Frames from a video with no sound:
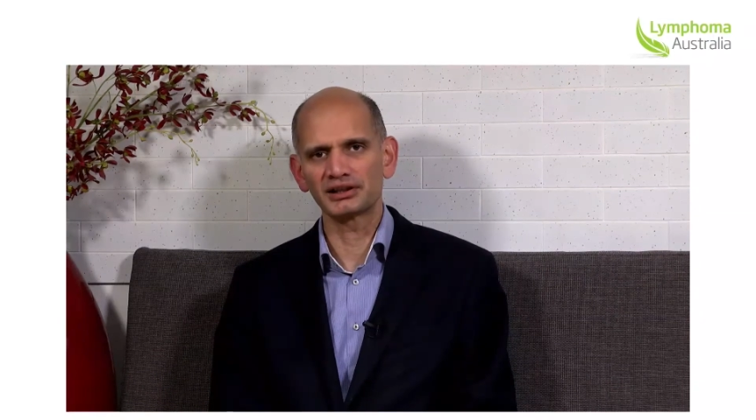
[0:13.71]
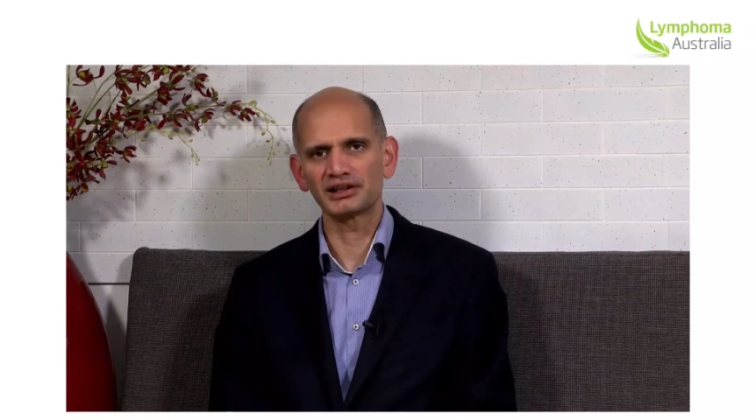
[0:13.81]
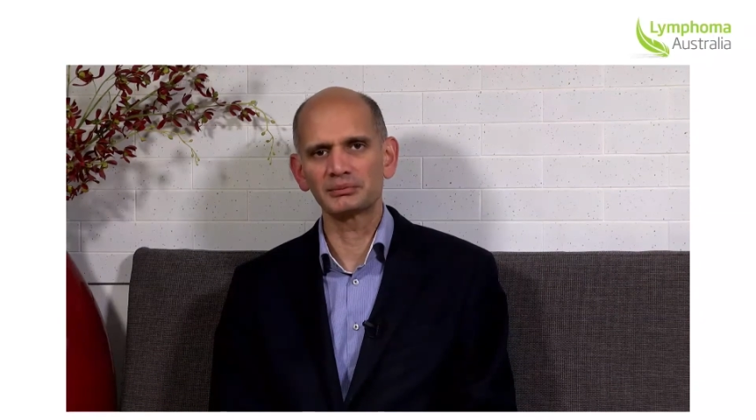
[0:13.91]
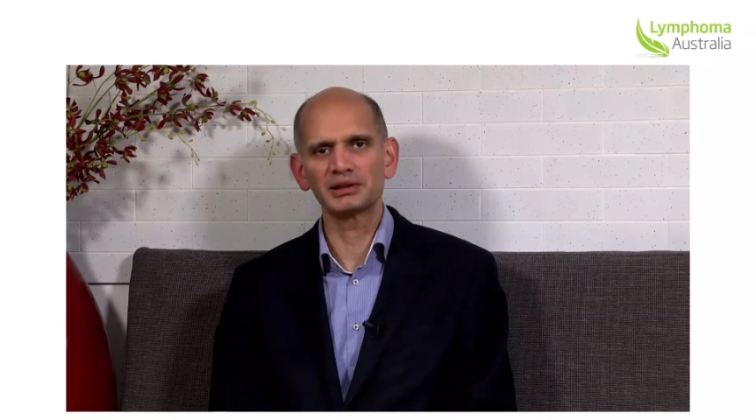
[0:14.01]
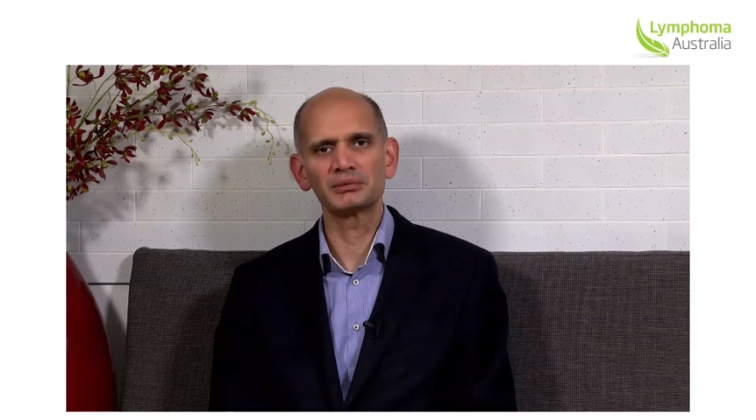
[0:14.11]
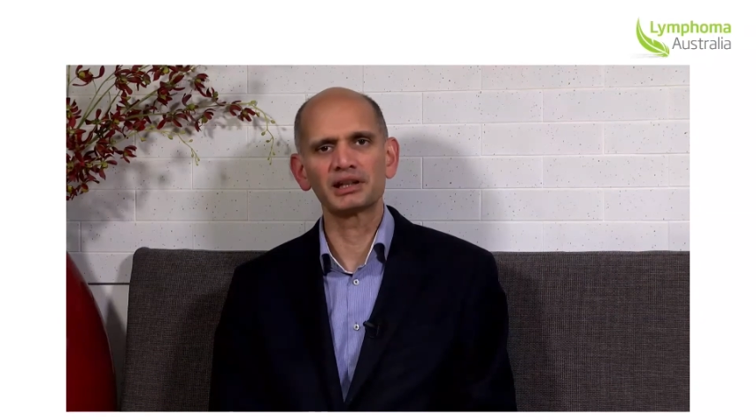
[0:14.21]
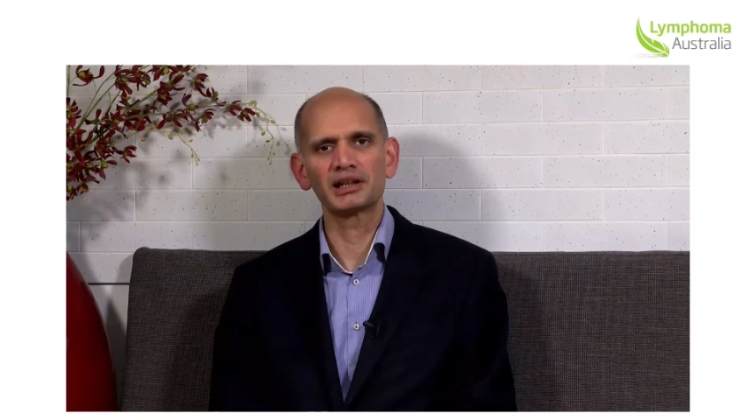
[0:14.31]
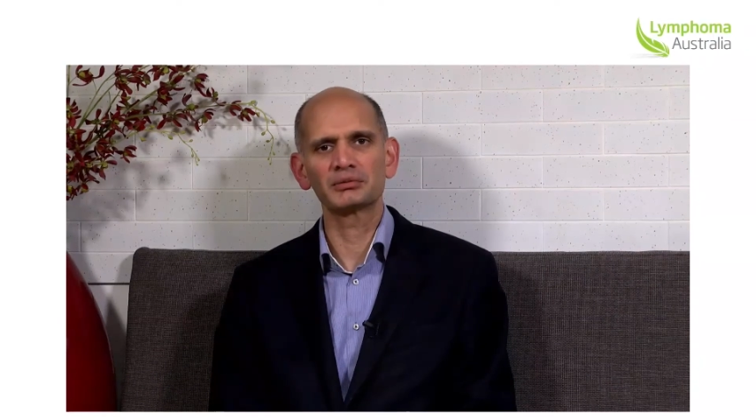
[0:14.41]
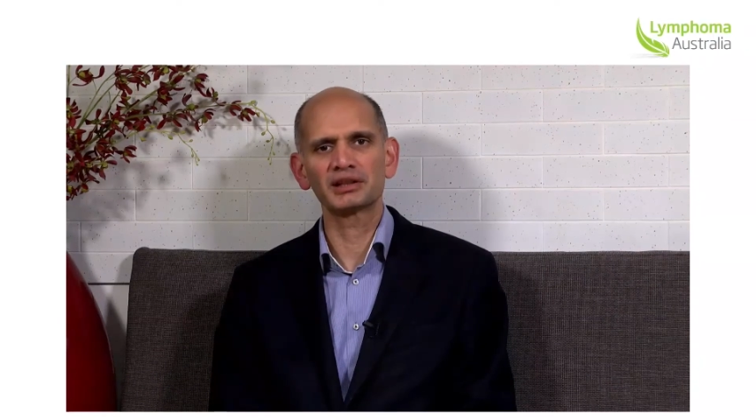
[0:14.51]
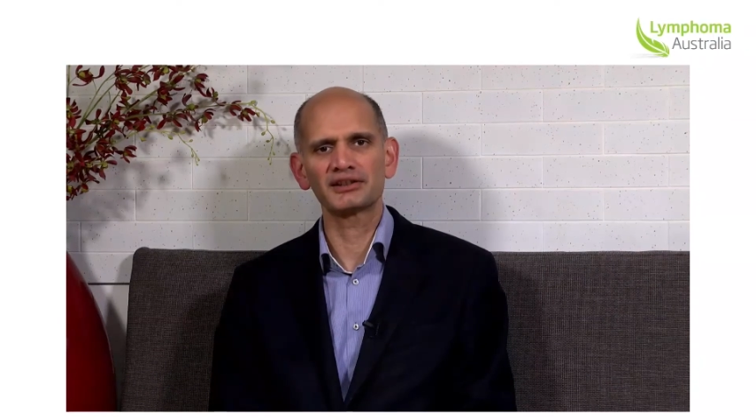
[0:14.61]
and the Peter
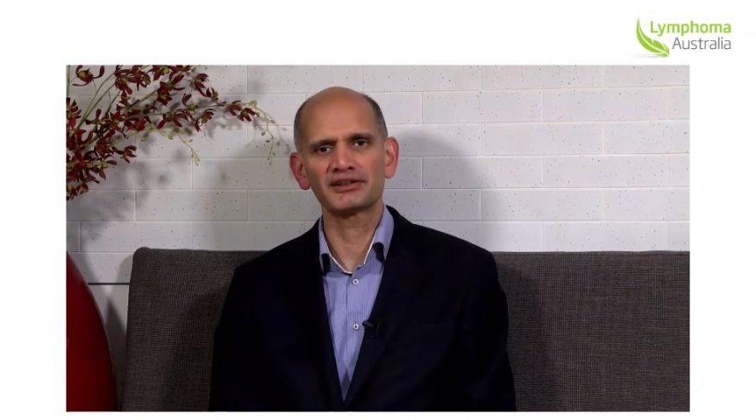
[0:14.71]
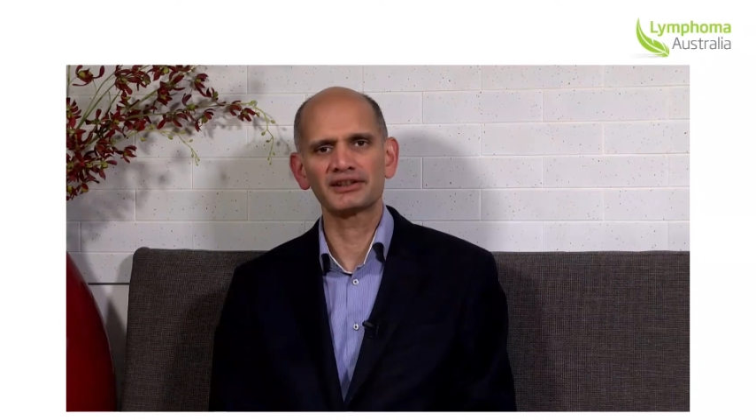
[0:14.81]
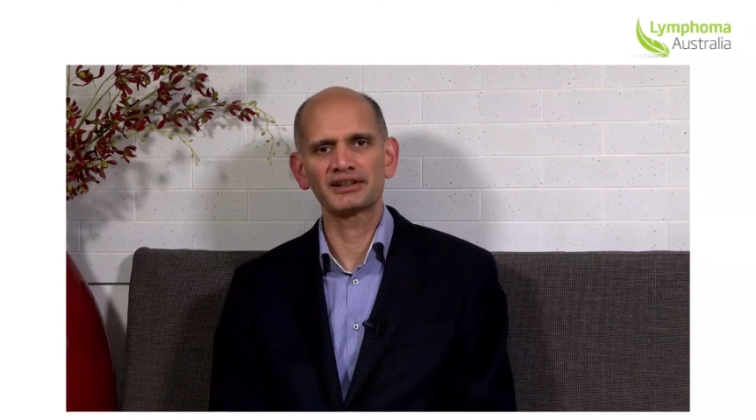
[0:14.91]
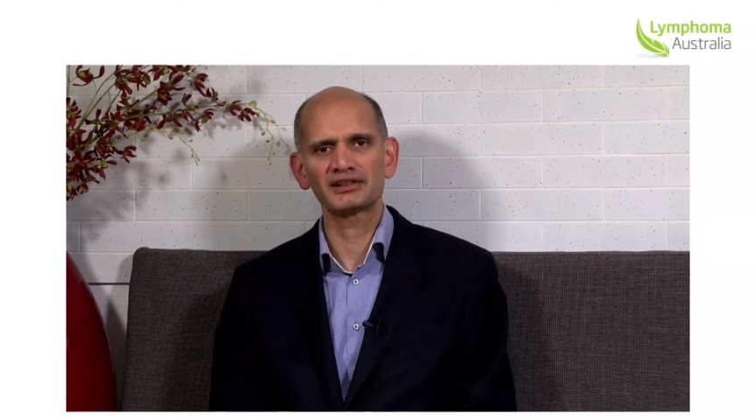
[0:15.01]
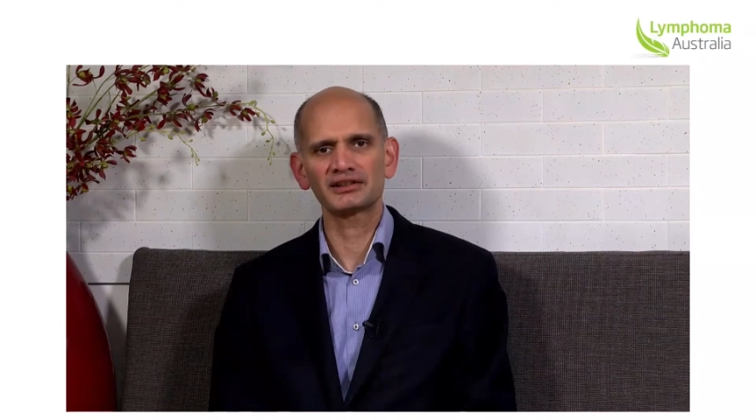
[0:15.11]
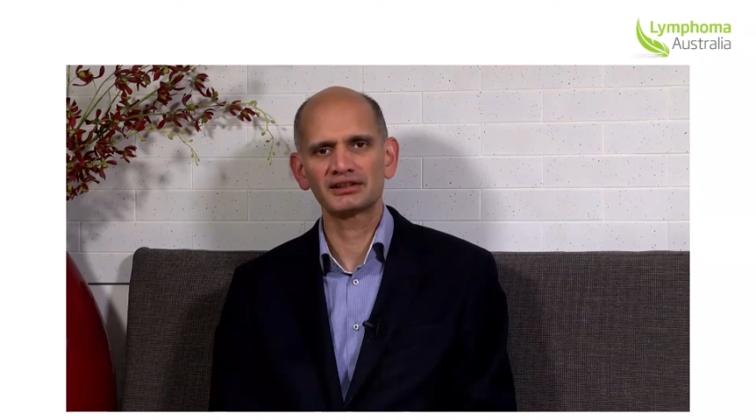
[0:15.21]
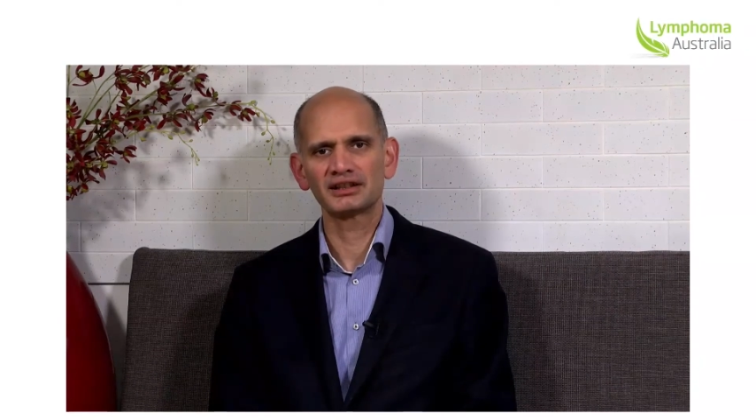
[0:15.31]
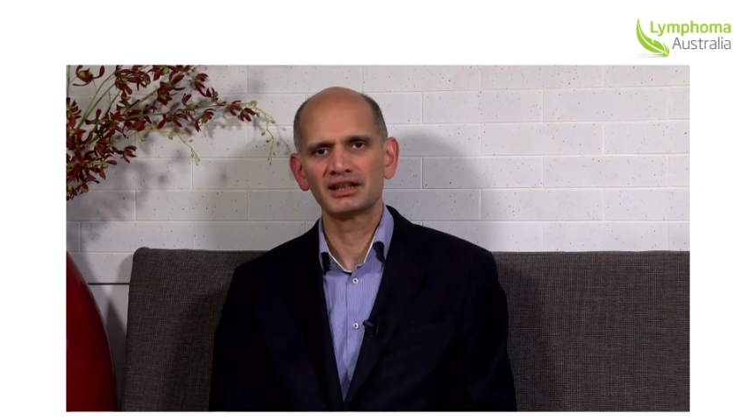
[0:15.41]
MacCallum Cancer Centre.